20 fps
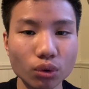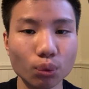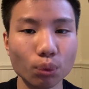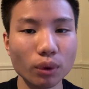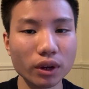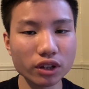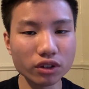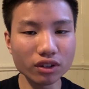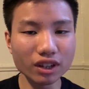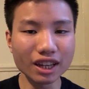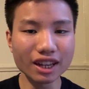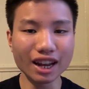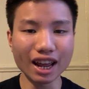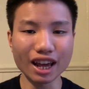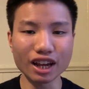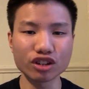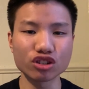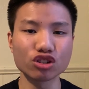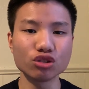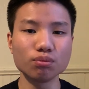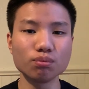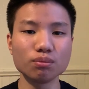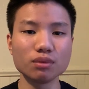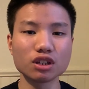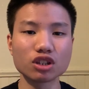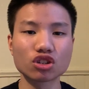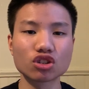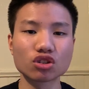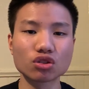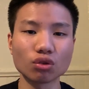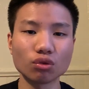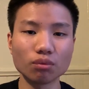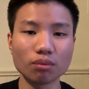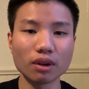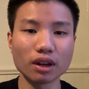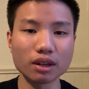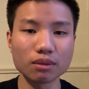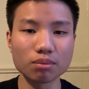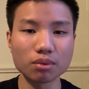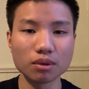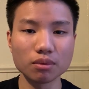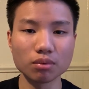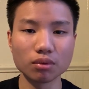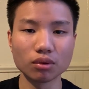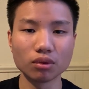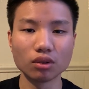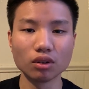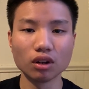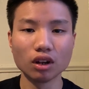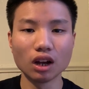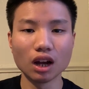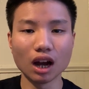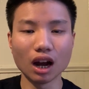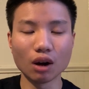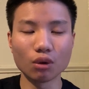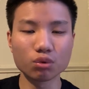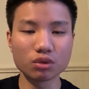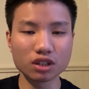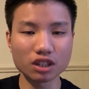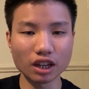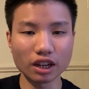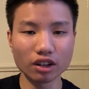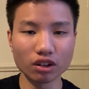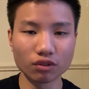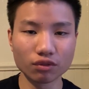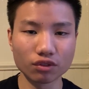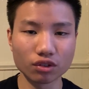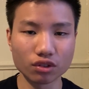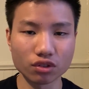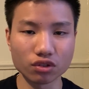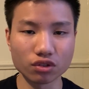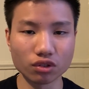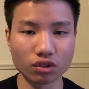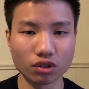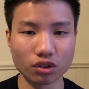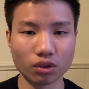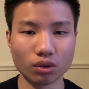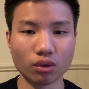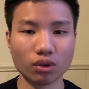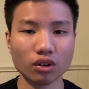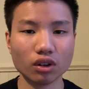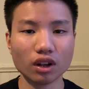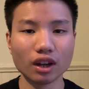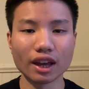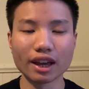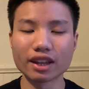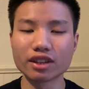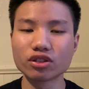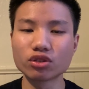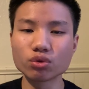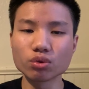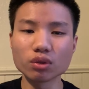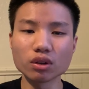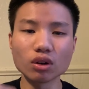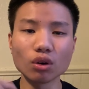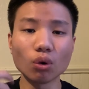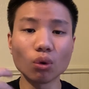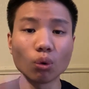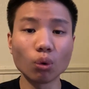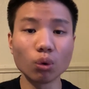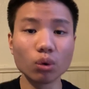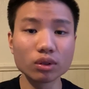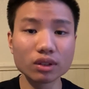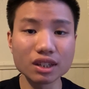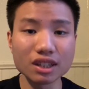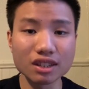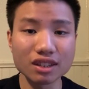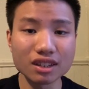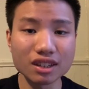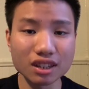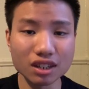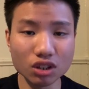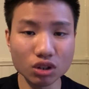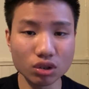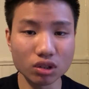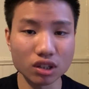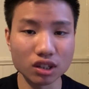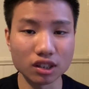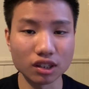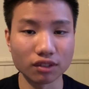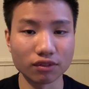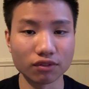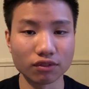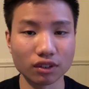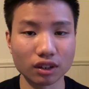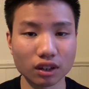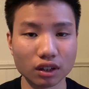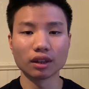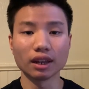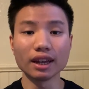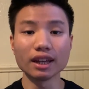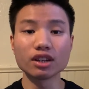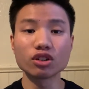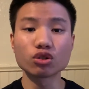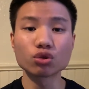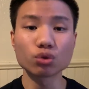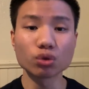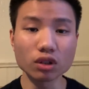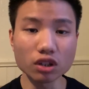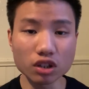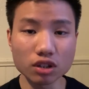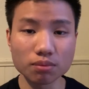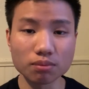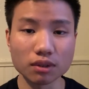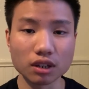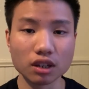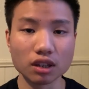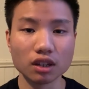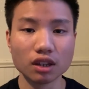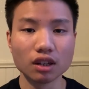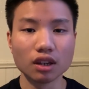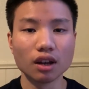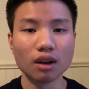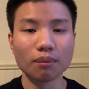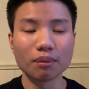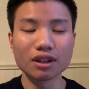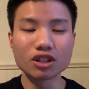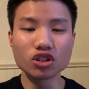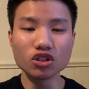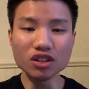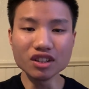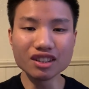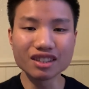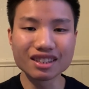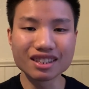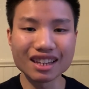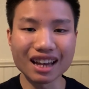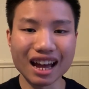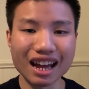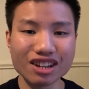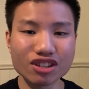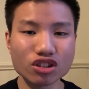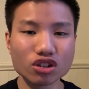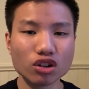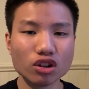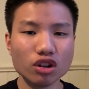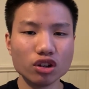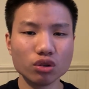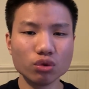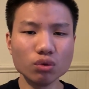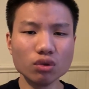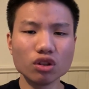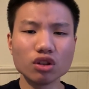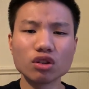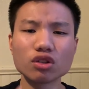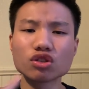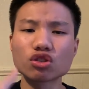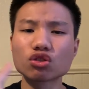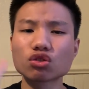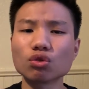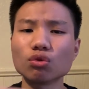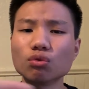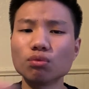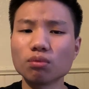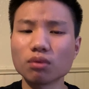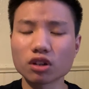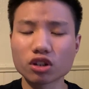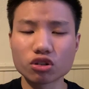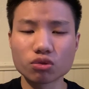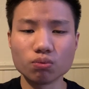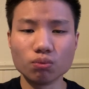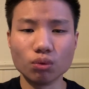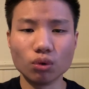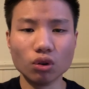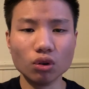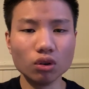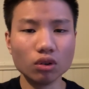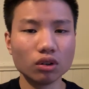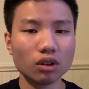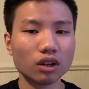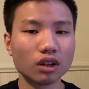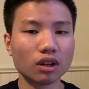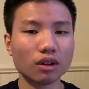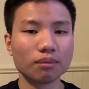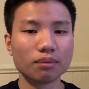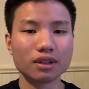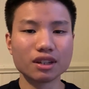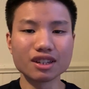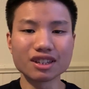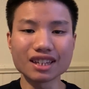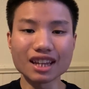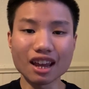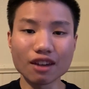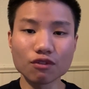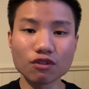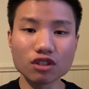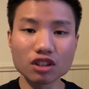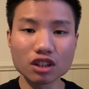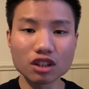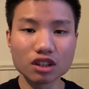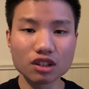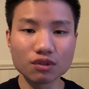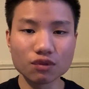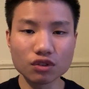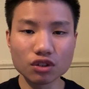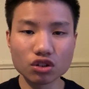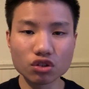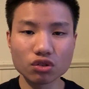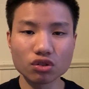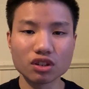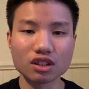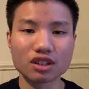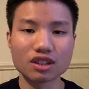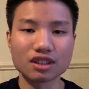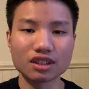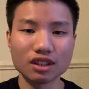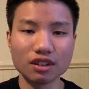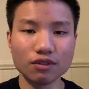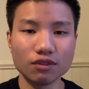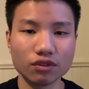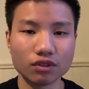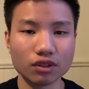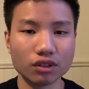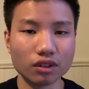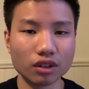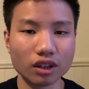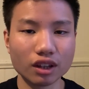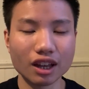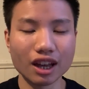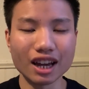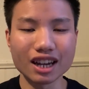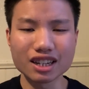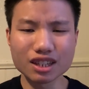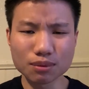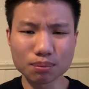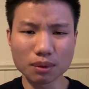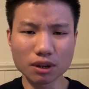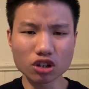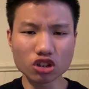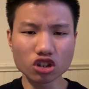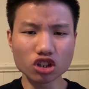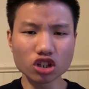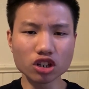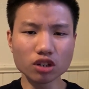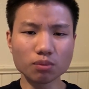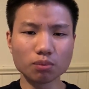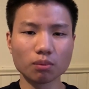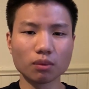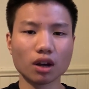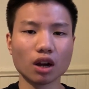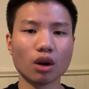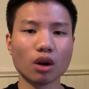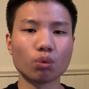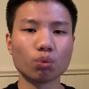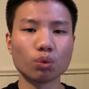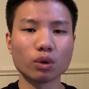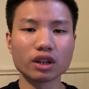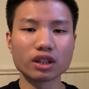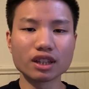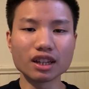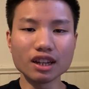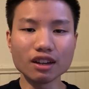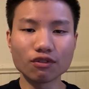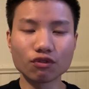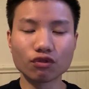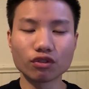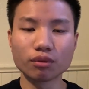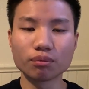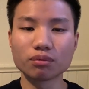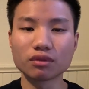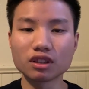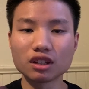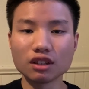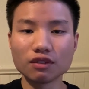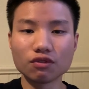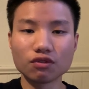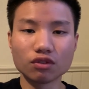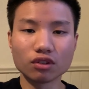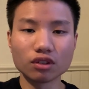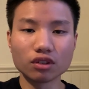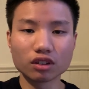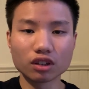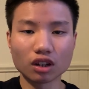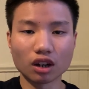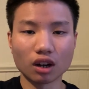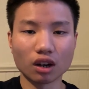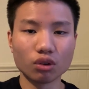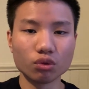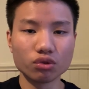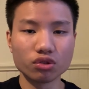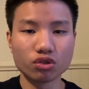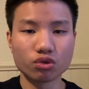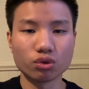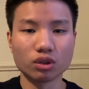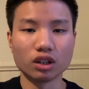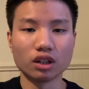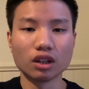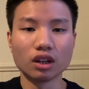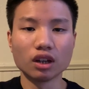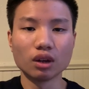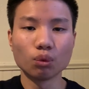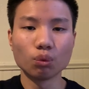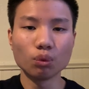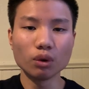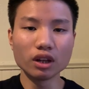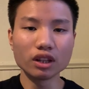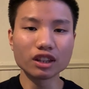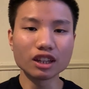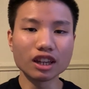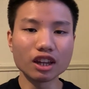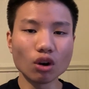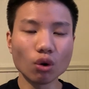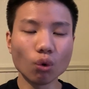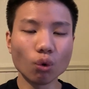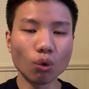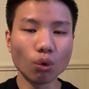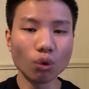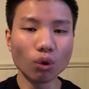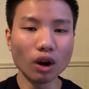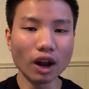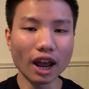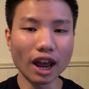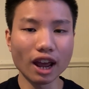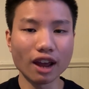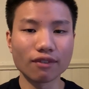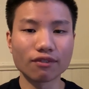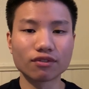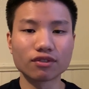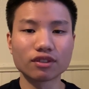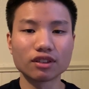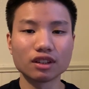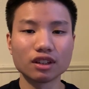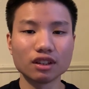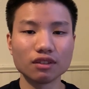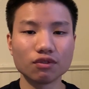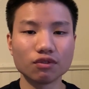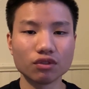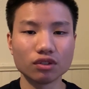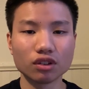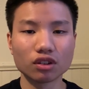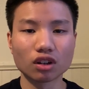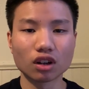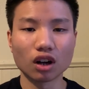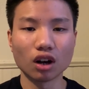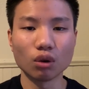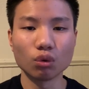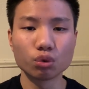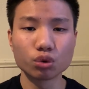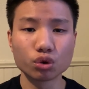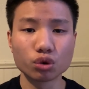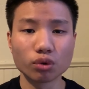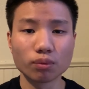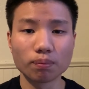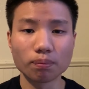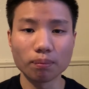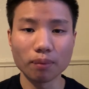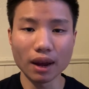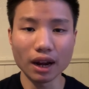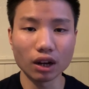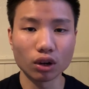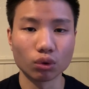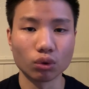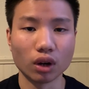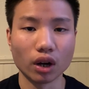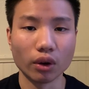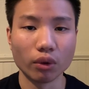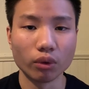when you can actually meet so many people outside of your circle and doing all this interesting thing? And trust me, by doing that, you will learn so much more because every individual is different, especially when they are from different country where they all have different culture background.